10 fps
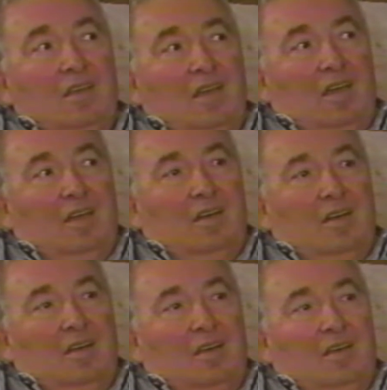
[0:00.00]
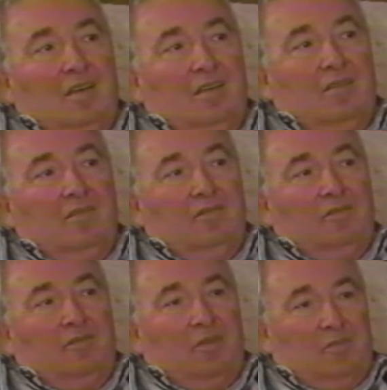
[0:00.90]
And
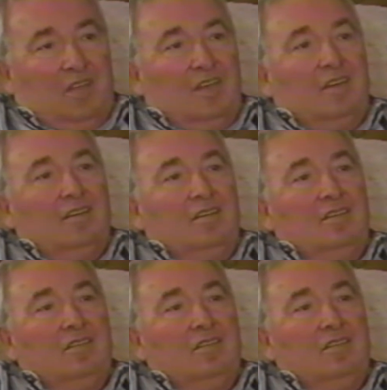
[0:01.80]
from there,